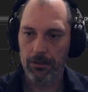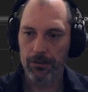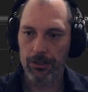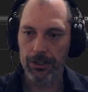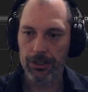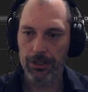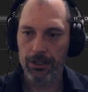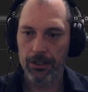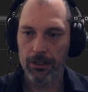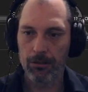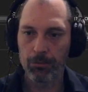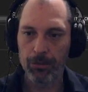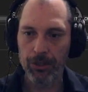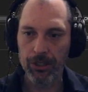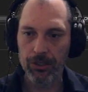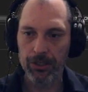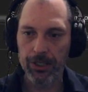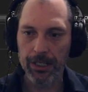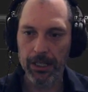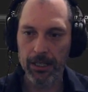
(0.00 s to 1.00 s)
Return
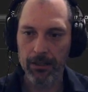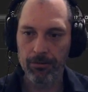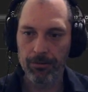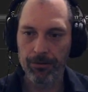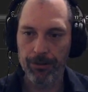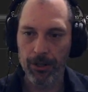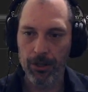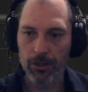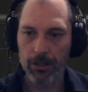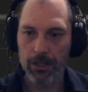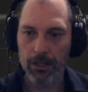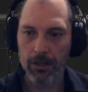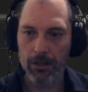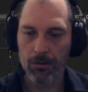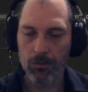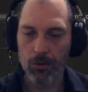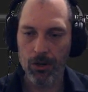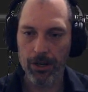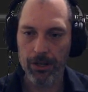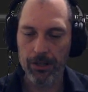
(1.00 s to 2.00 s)
building info,
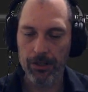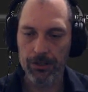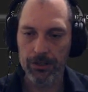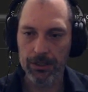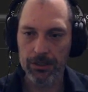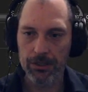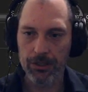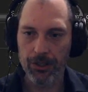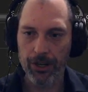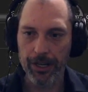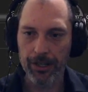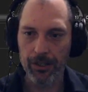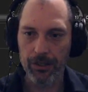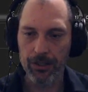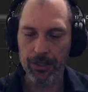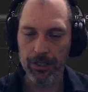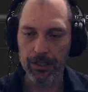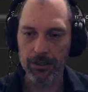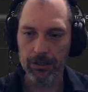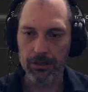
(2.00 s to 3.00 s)
current workers is
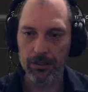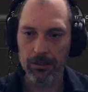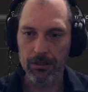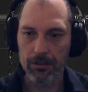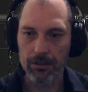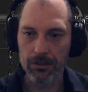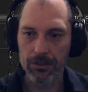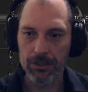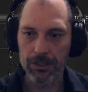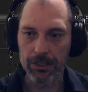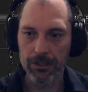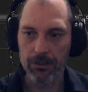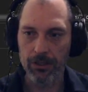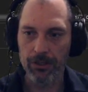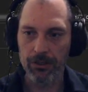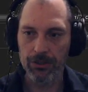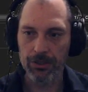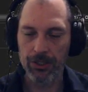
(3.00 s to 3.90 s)
greater than 0.